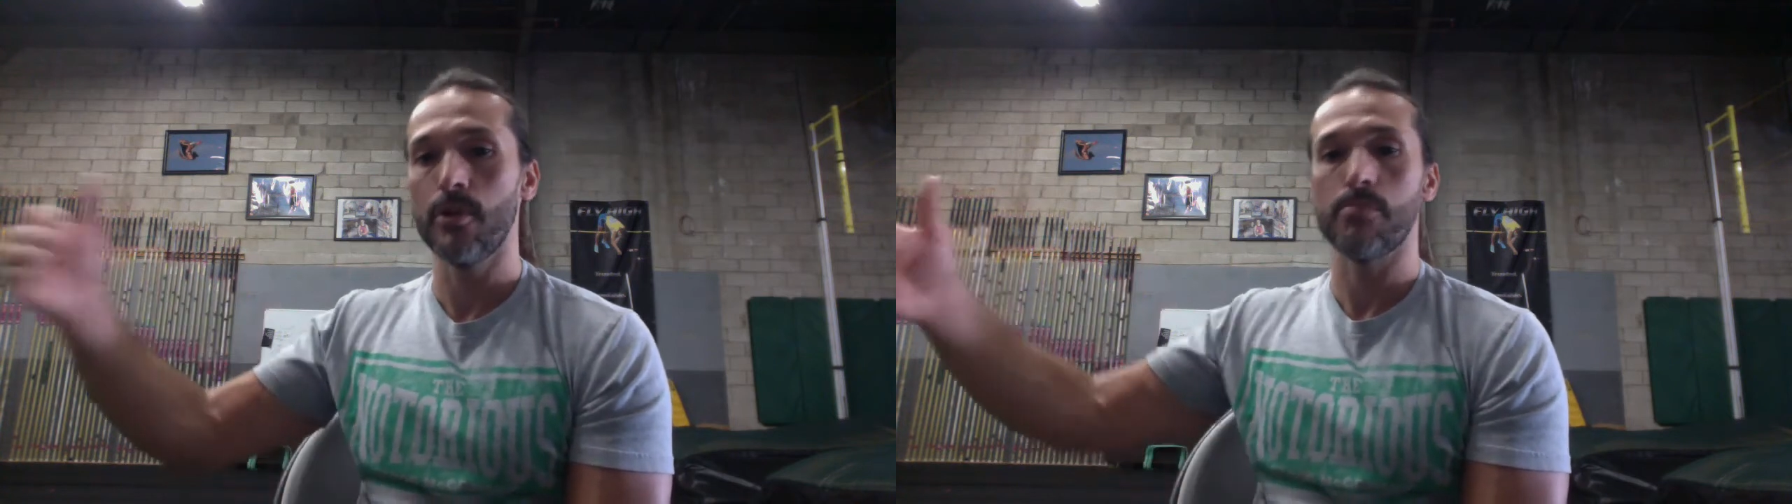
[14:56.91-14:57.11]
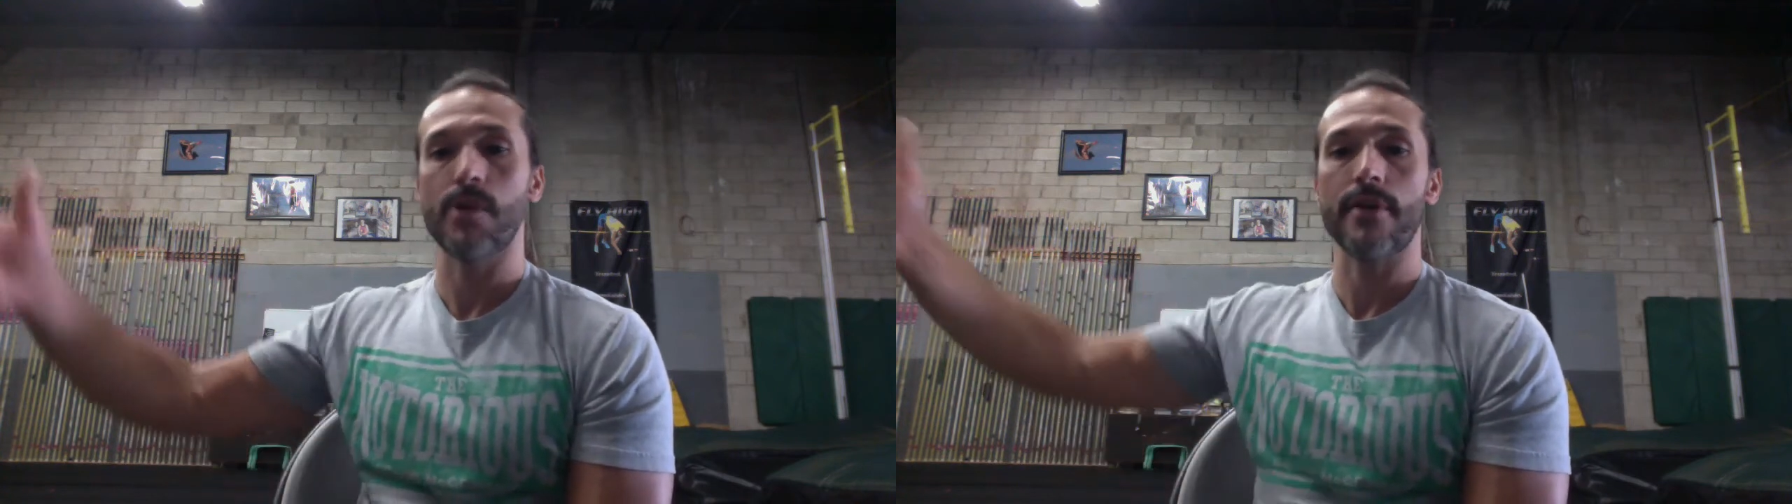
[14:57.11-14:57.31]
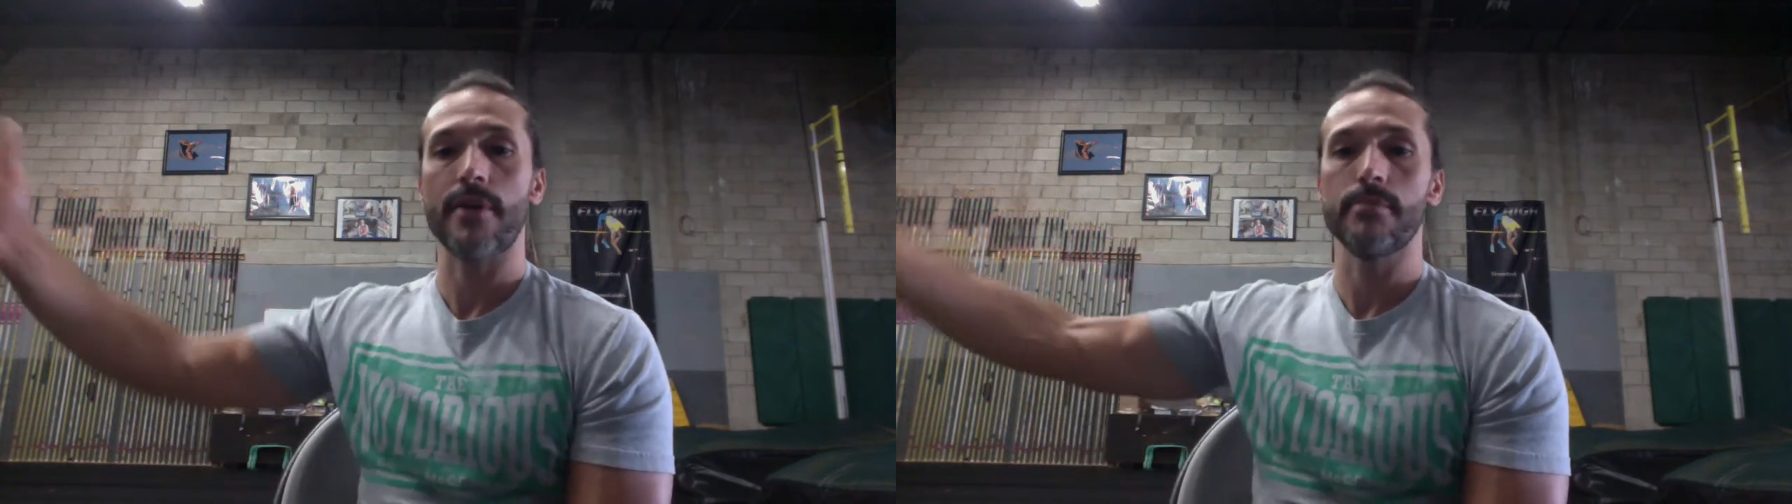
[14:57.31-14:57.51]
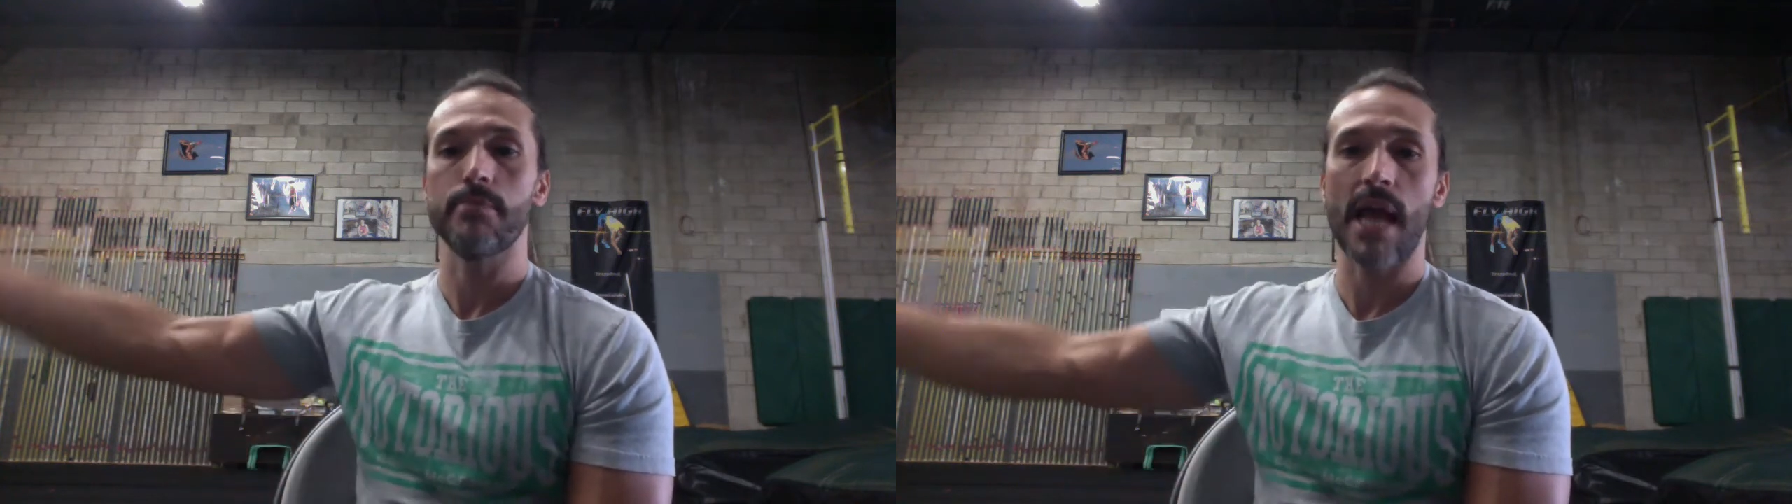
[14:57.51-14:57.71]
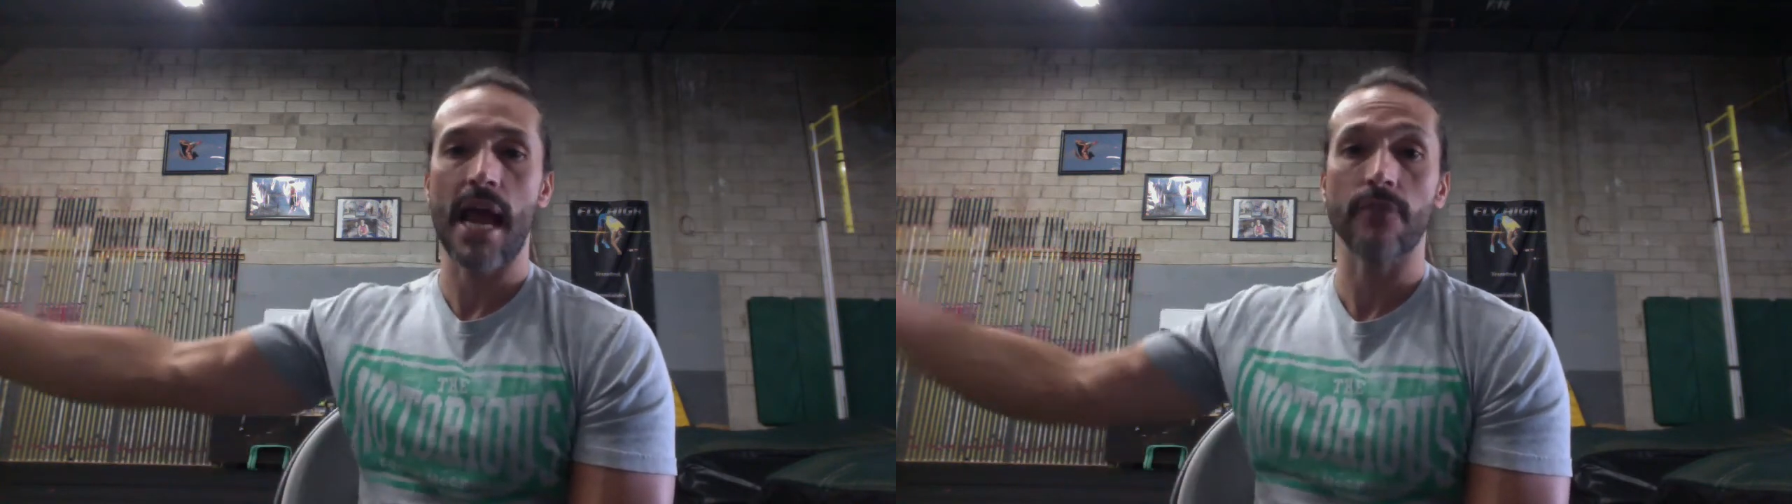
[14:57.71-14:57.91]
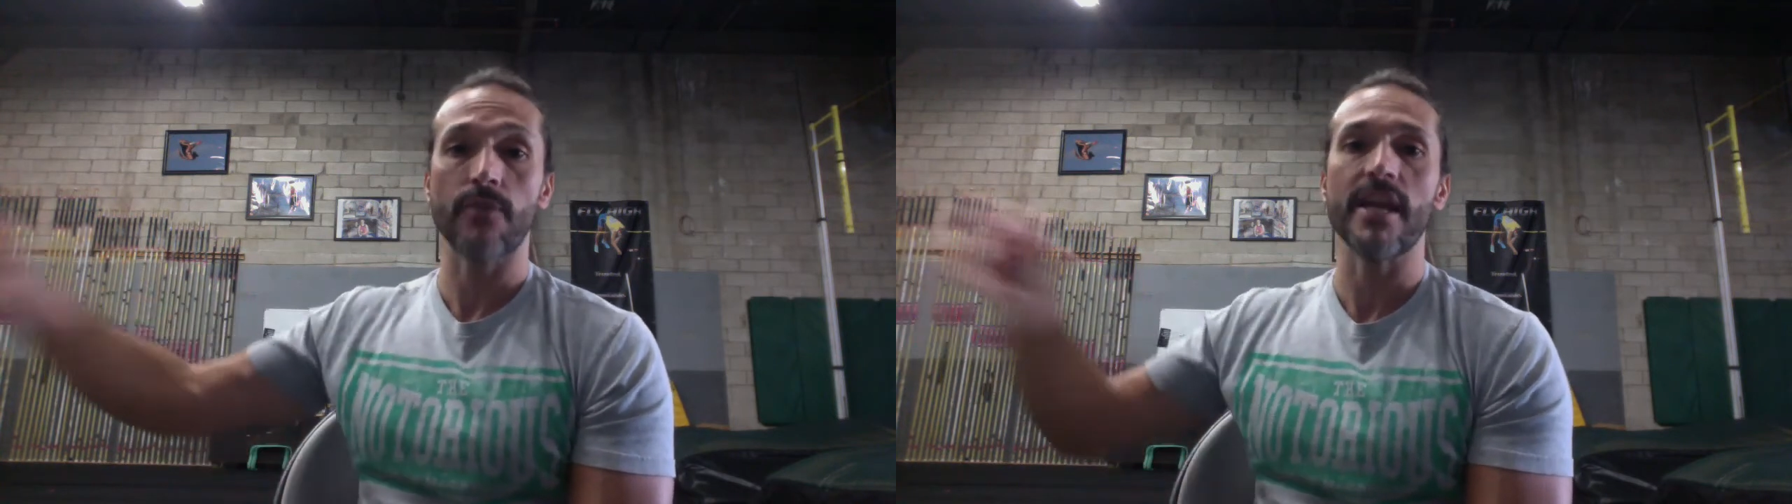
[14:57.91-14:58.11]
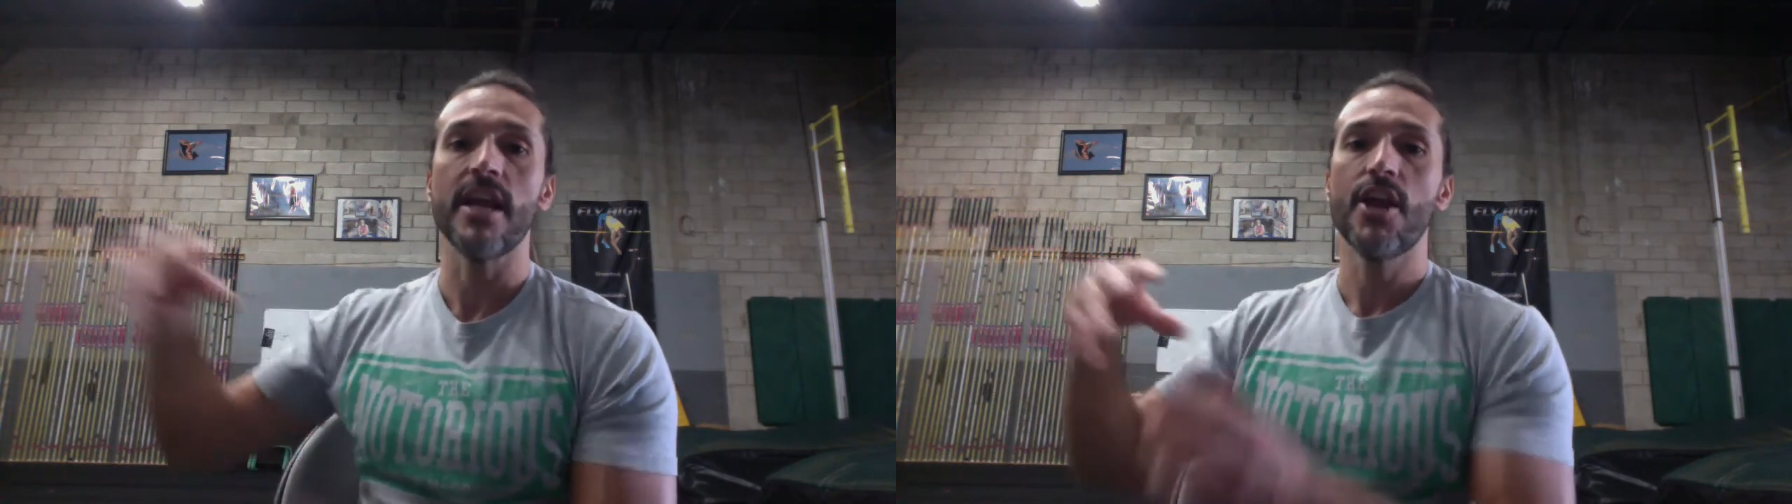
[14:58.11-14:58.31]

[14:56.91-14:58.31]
a brown, a black, right,